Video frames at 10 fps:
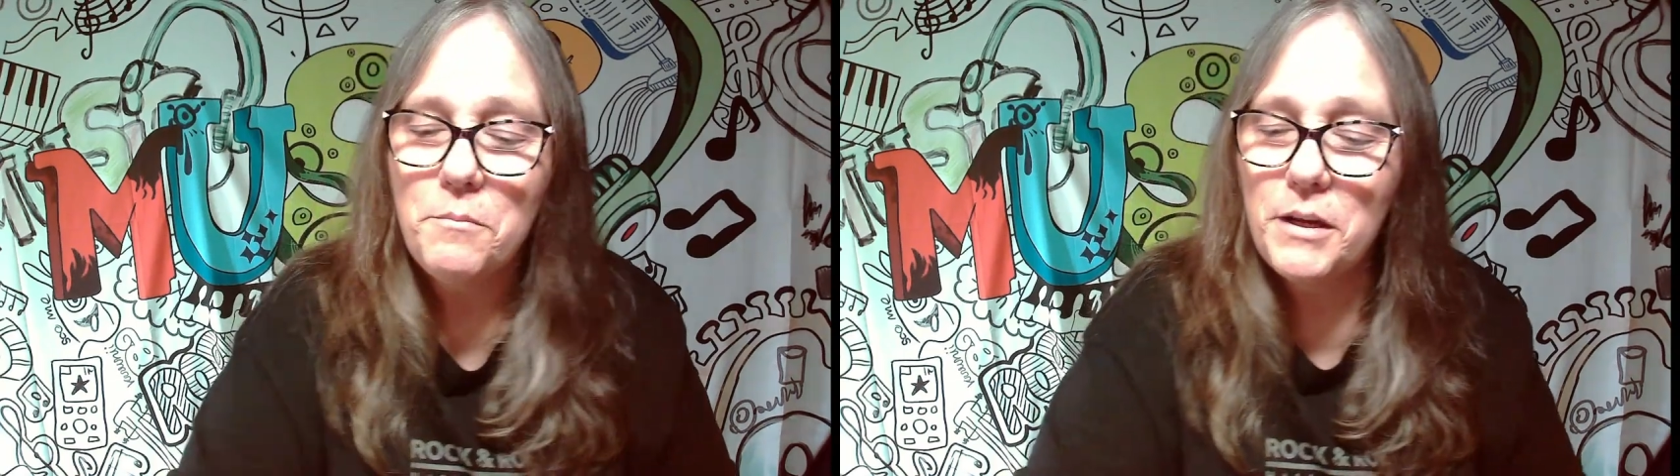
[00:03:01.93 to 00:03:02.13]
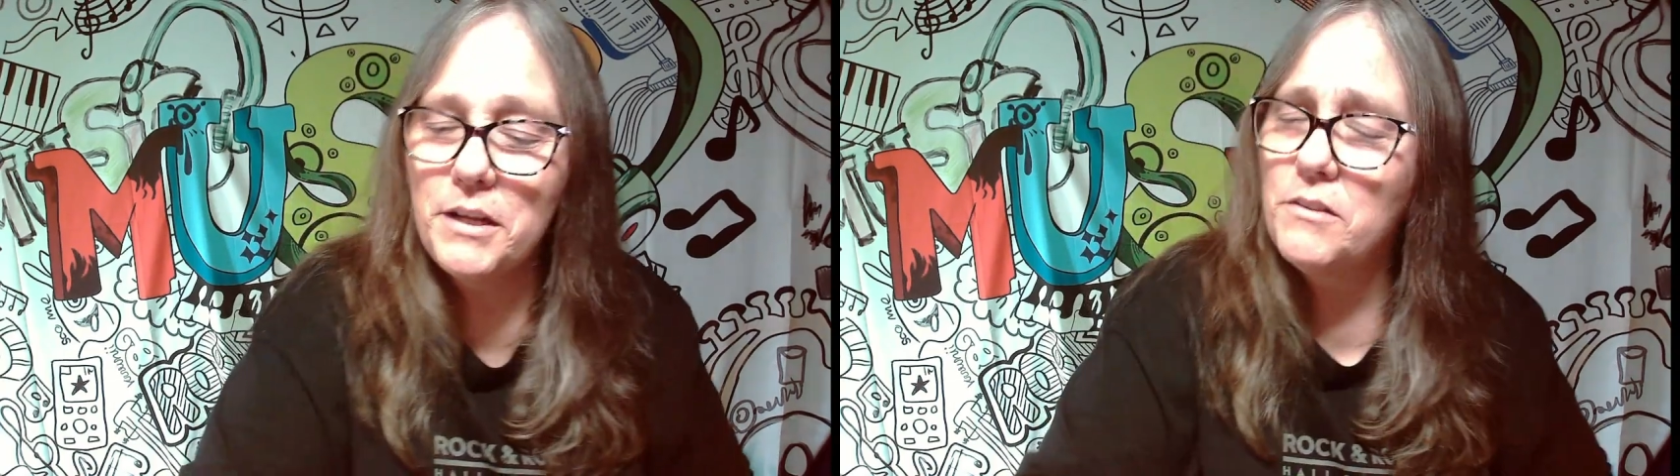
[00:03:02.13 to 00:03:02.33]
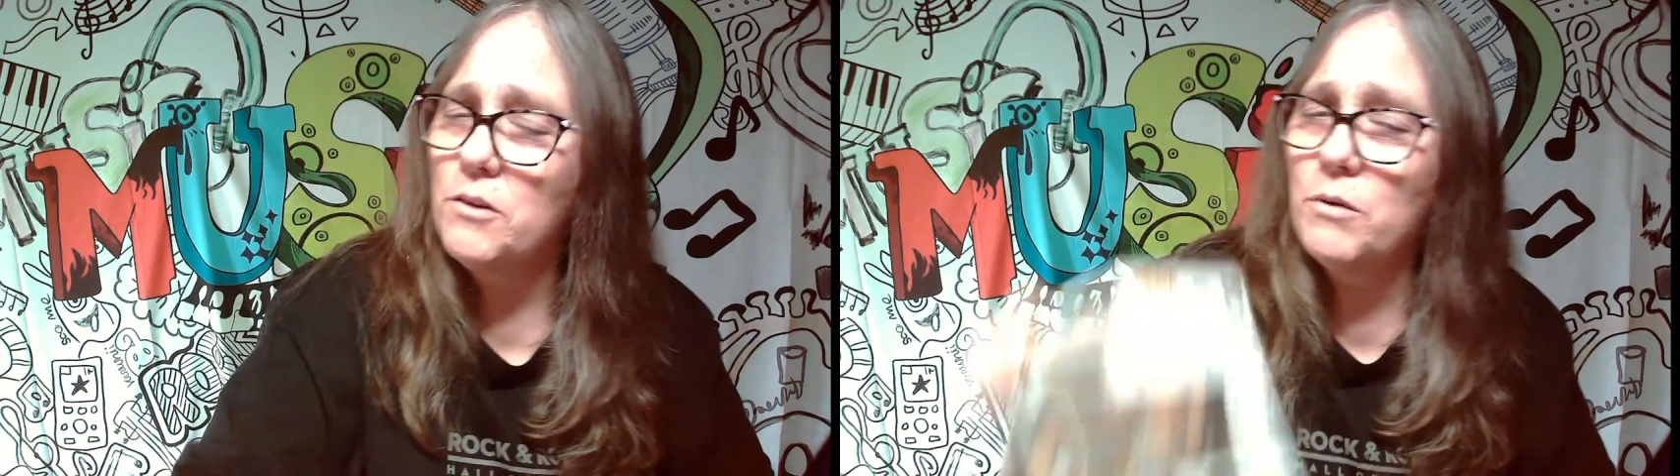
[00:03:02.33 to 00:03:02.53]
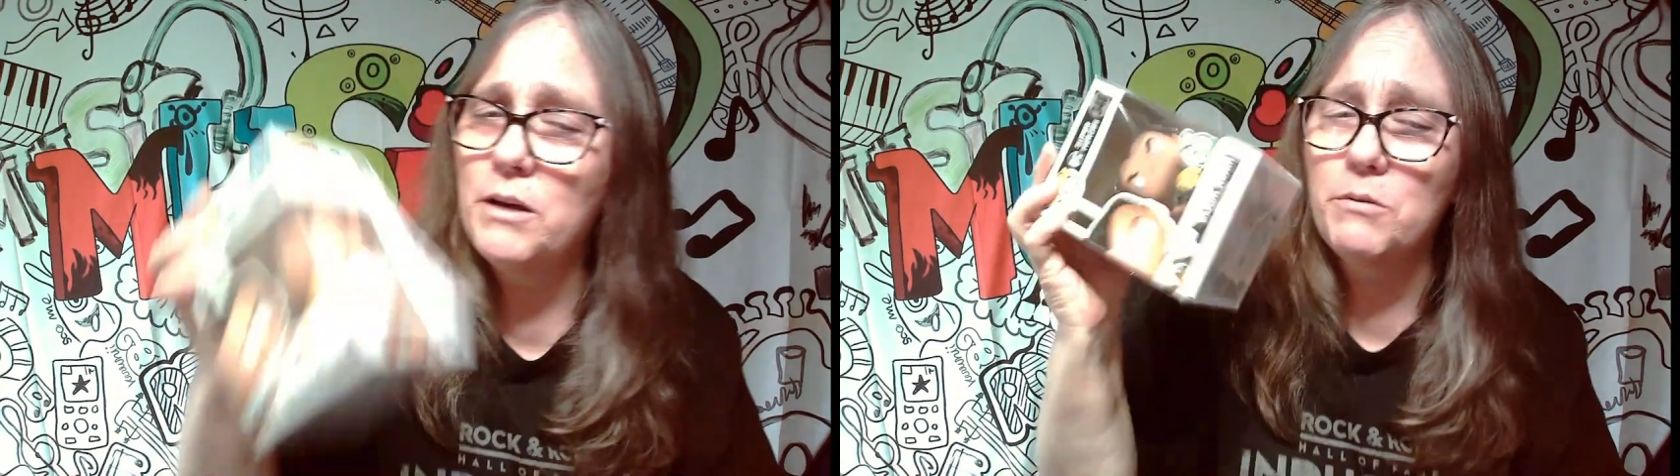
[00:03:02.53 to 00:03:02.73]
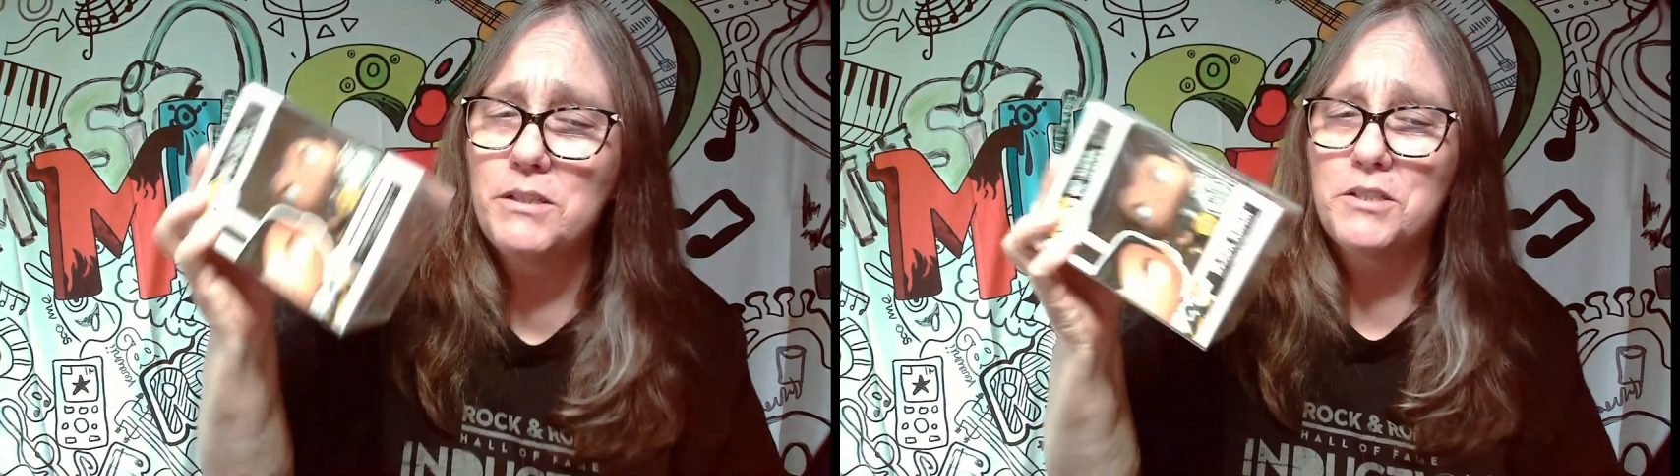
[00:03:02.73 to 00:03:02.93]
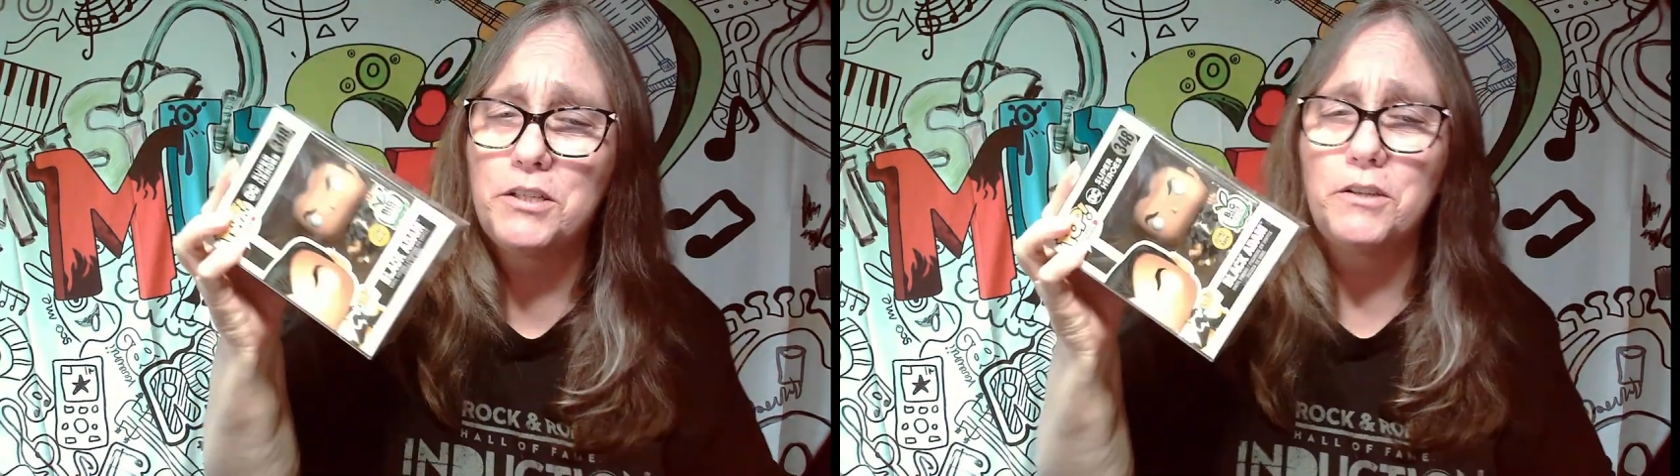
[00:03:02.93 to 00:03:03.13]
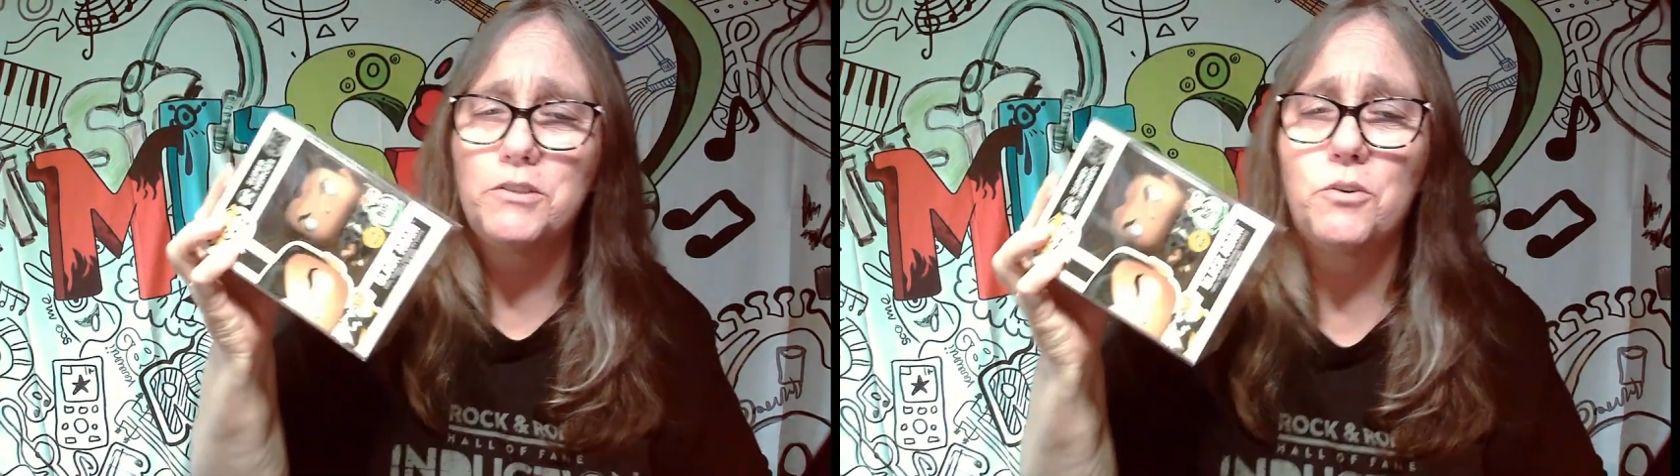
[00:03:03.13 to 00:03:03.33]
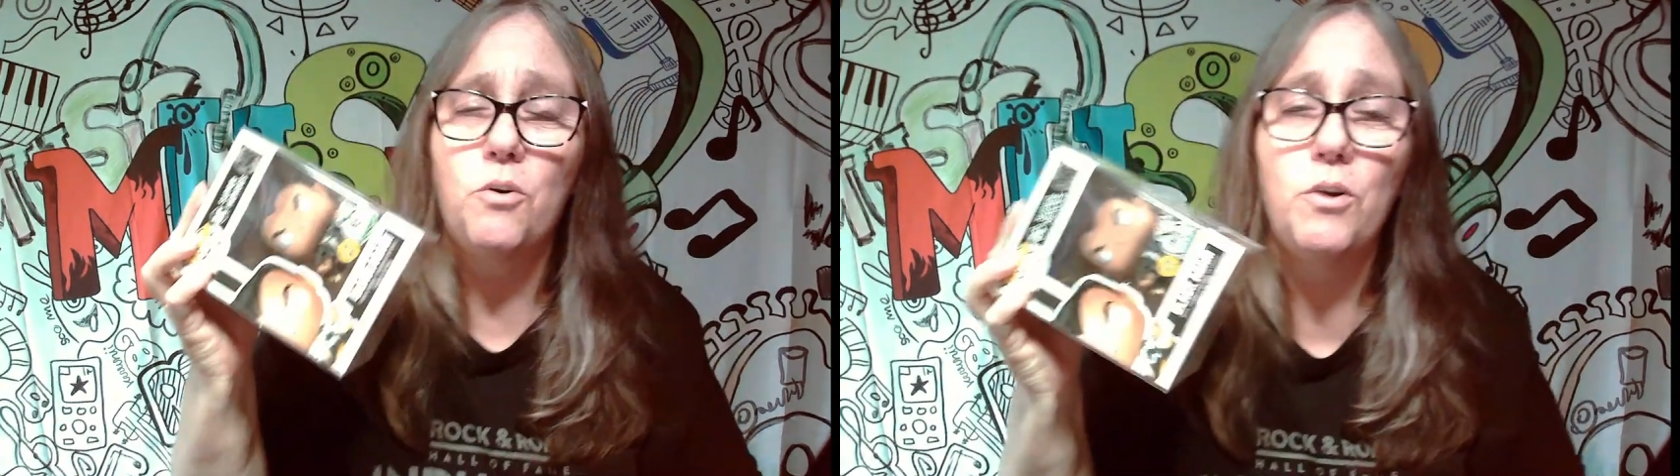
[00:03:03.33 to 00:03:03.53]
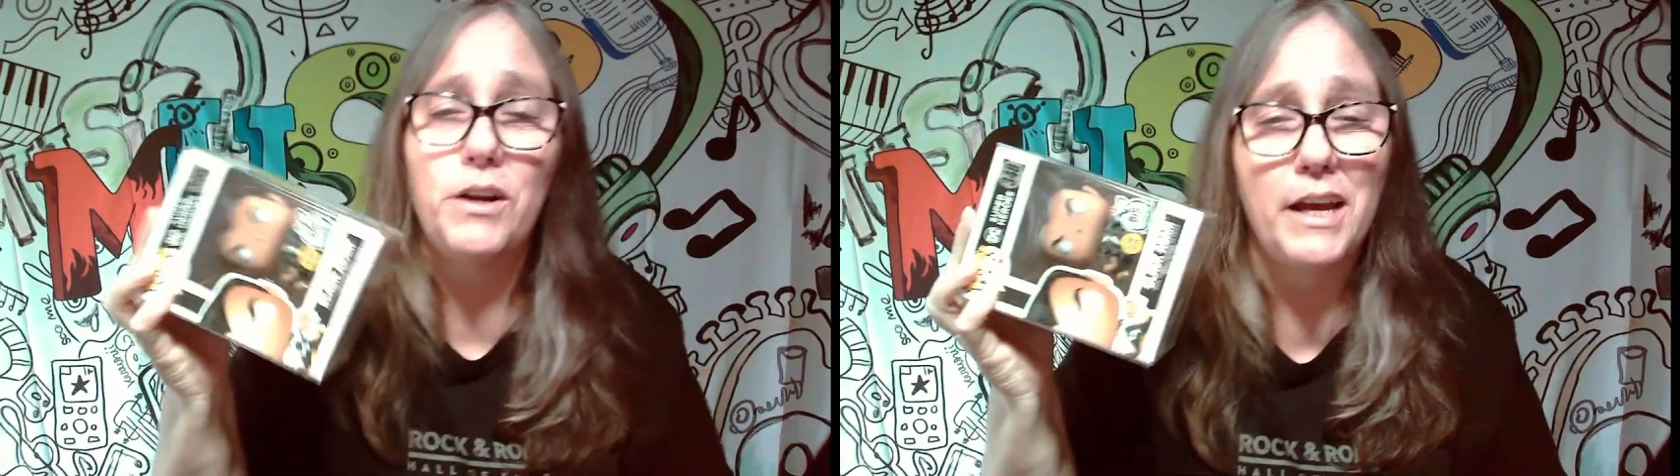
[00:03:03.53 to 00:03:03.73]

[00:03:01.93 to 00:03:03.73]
But either way, we still scored